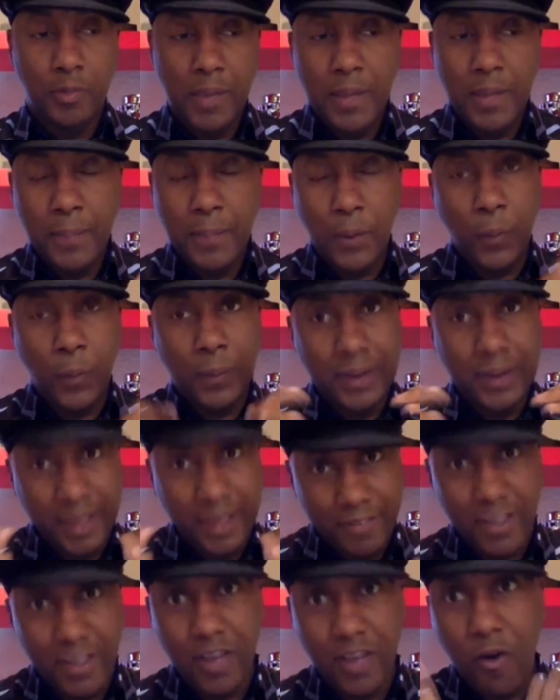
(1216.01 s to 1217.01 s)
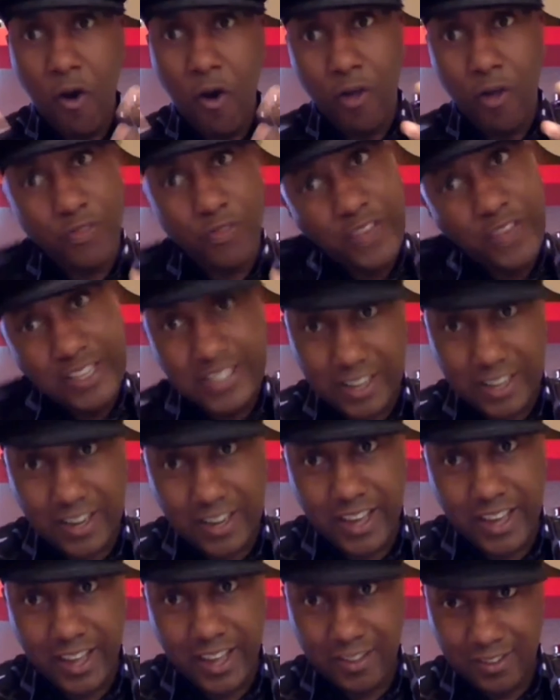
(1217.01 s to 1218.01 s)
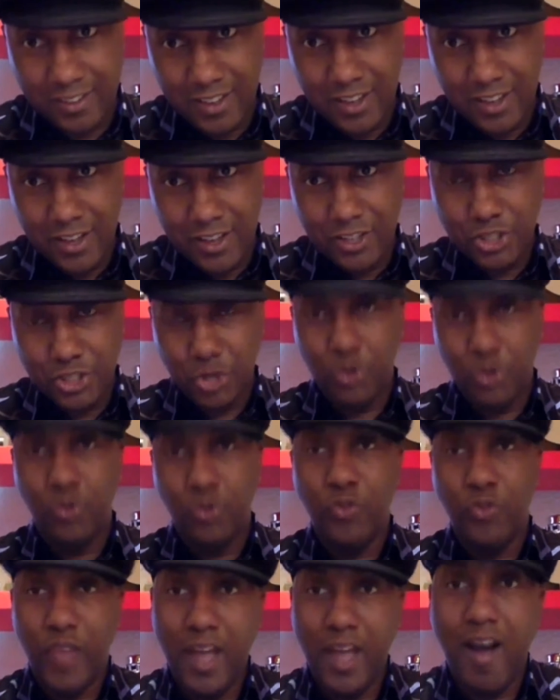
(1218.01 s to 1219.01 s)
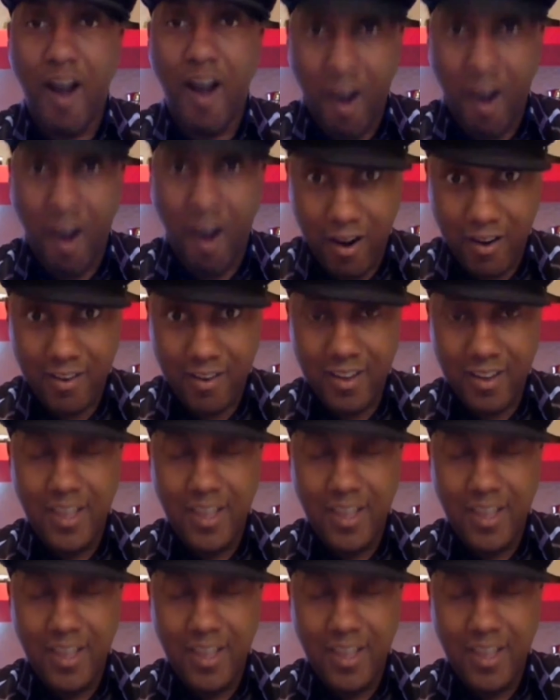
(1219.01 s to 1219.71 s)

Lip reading: people living authentically to who they are.